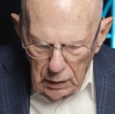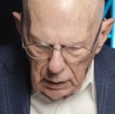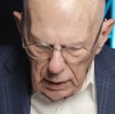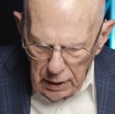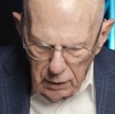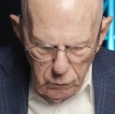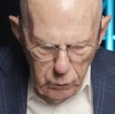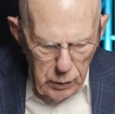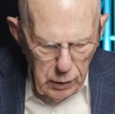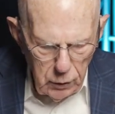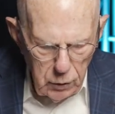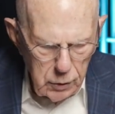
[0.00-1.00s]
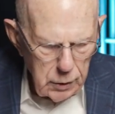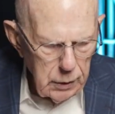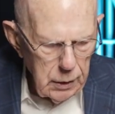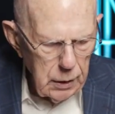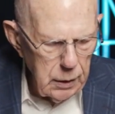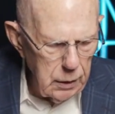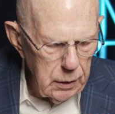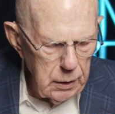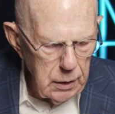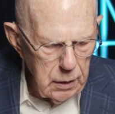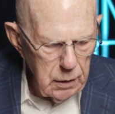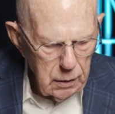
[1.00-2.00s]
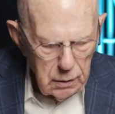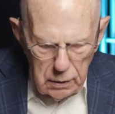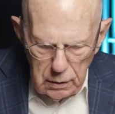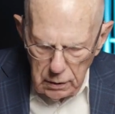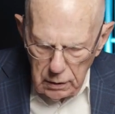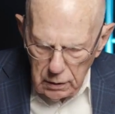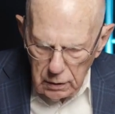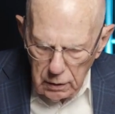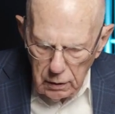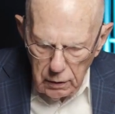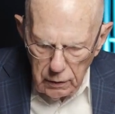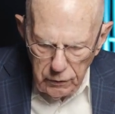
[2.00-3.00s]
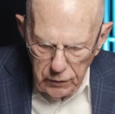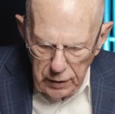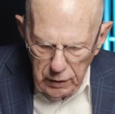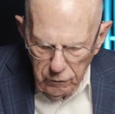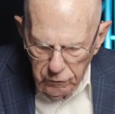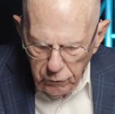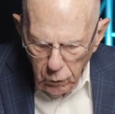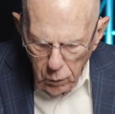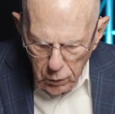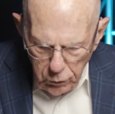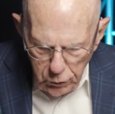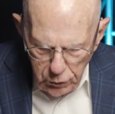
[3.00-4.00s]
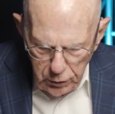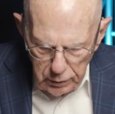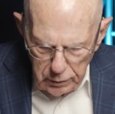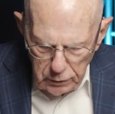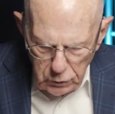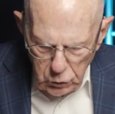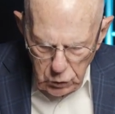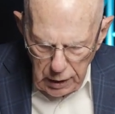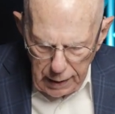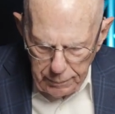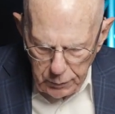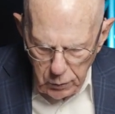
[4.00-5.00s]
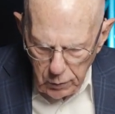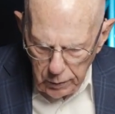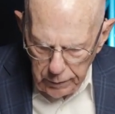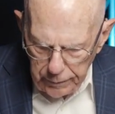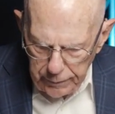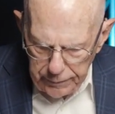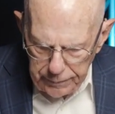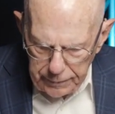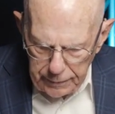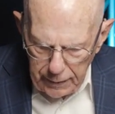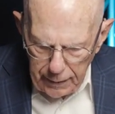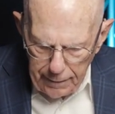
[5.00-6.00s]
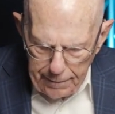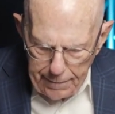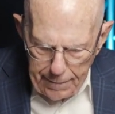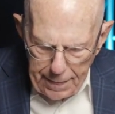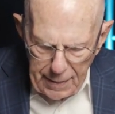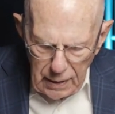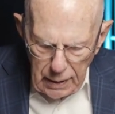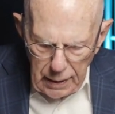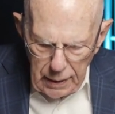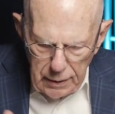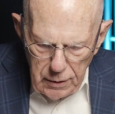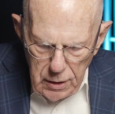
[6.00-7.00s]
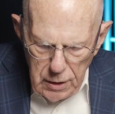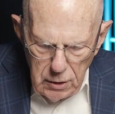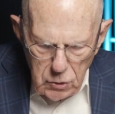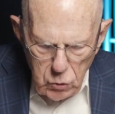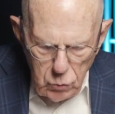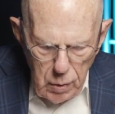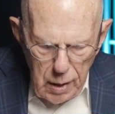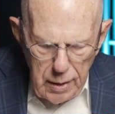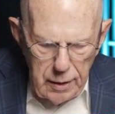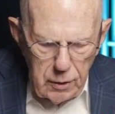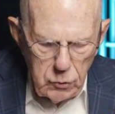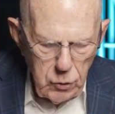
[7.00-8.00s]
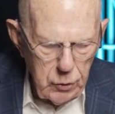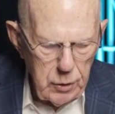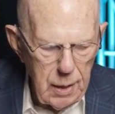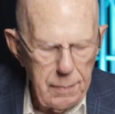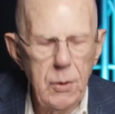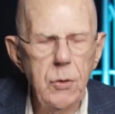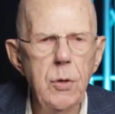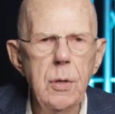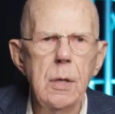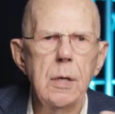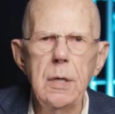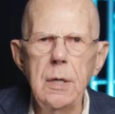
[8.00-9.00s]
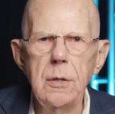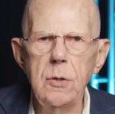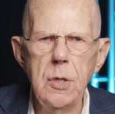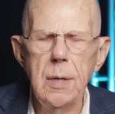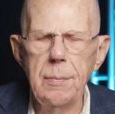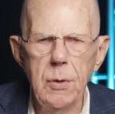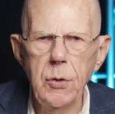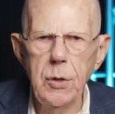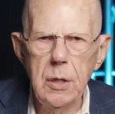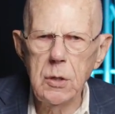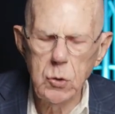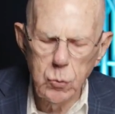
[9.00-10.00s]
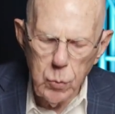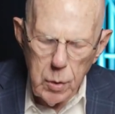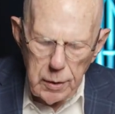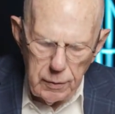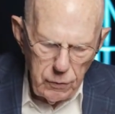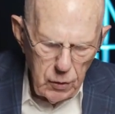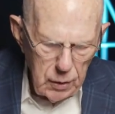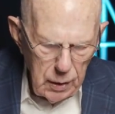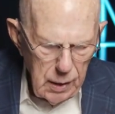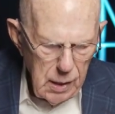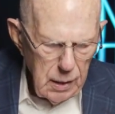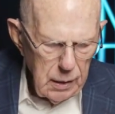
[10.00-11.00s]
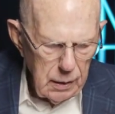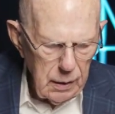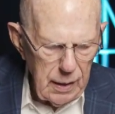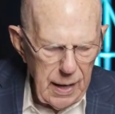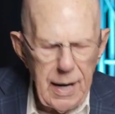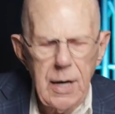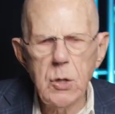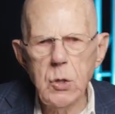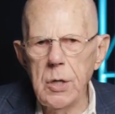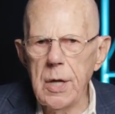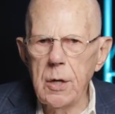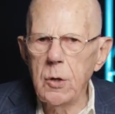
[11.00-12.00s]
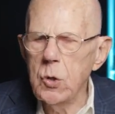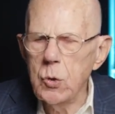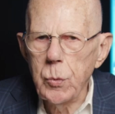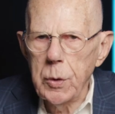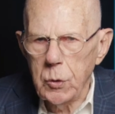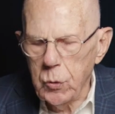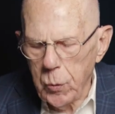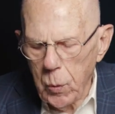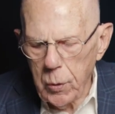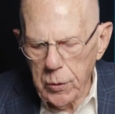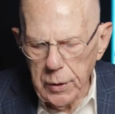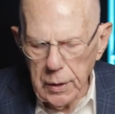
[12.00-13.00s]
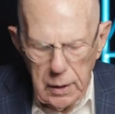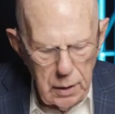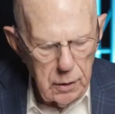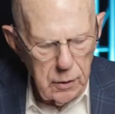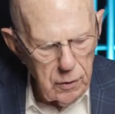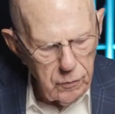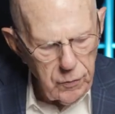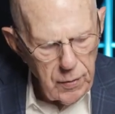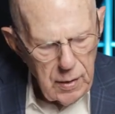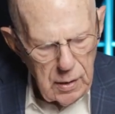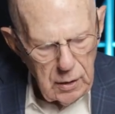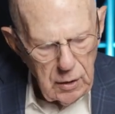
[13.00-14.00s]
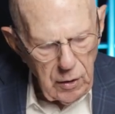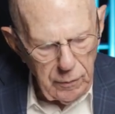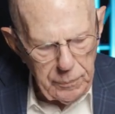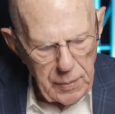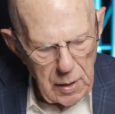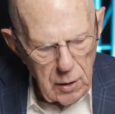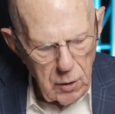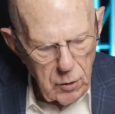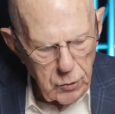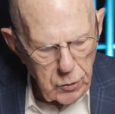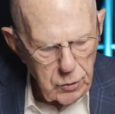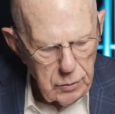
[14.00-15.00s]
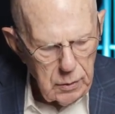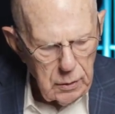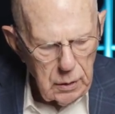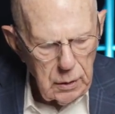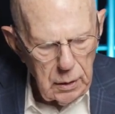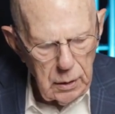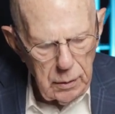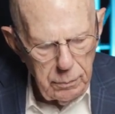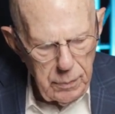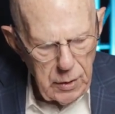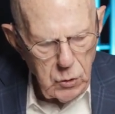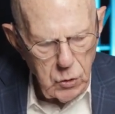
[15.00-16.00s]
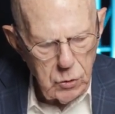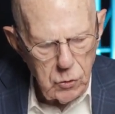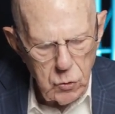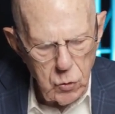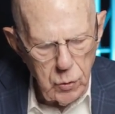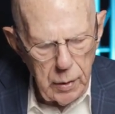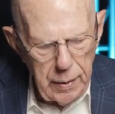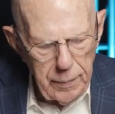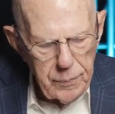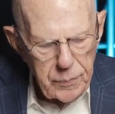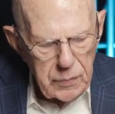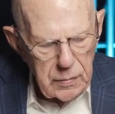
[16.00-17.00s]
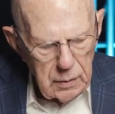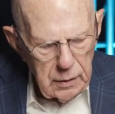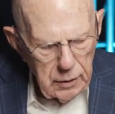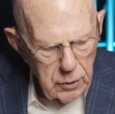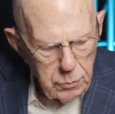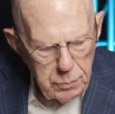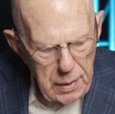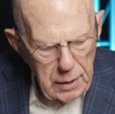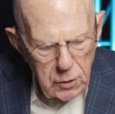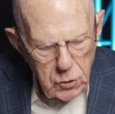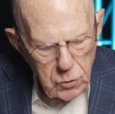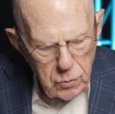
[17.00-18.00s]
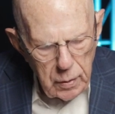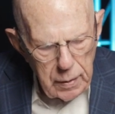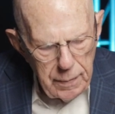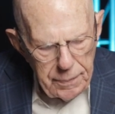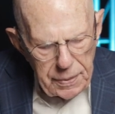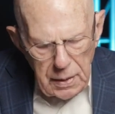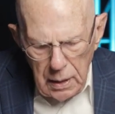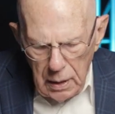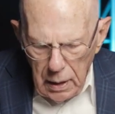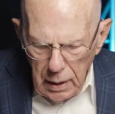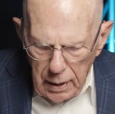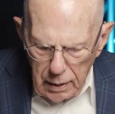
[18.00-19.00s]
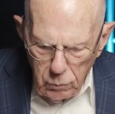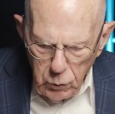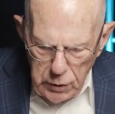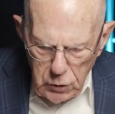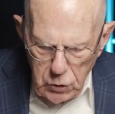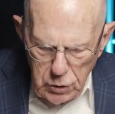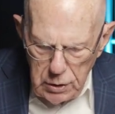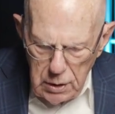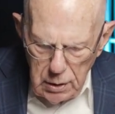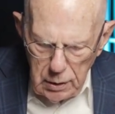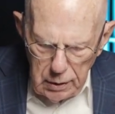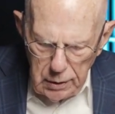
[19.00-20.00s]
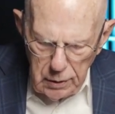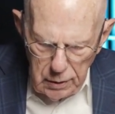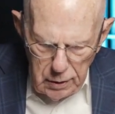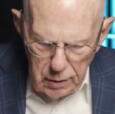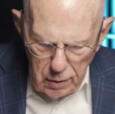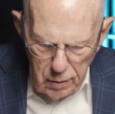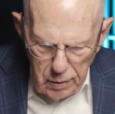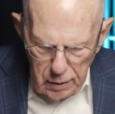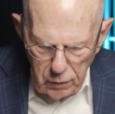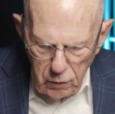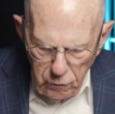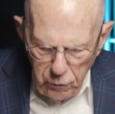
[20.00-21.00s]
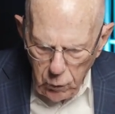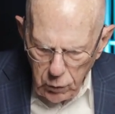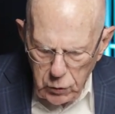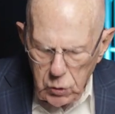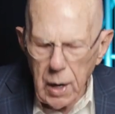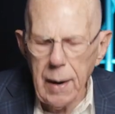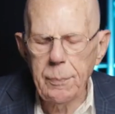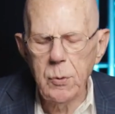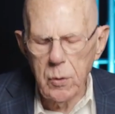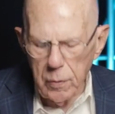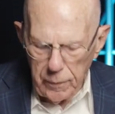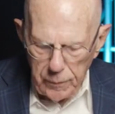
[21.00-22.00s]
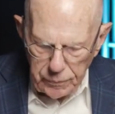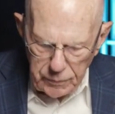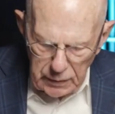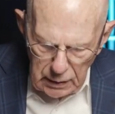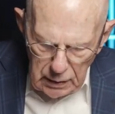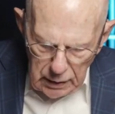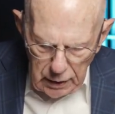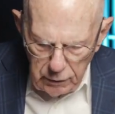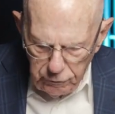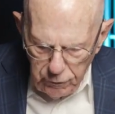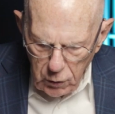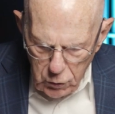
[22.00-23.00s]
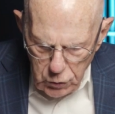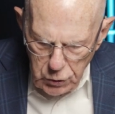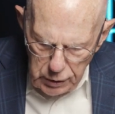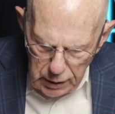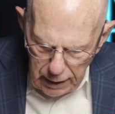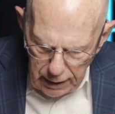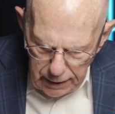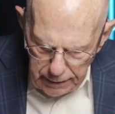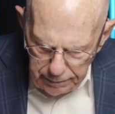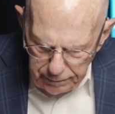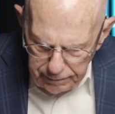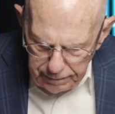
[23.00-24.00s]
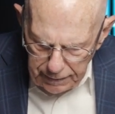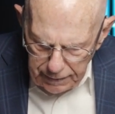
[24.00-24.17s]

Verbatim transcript: and if we look in the, the fourth chapter, and he is writing to Timothy. Again, Timothy is one of the last letters. We're toward the end of, of Paul's uh, mission trip his ministry. And we see in here in the fourth chapter, in verse 9,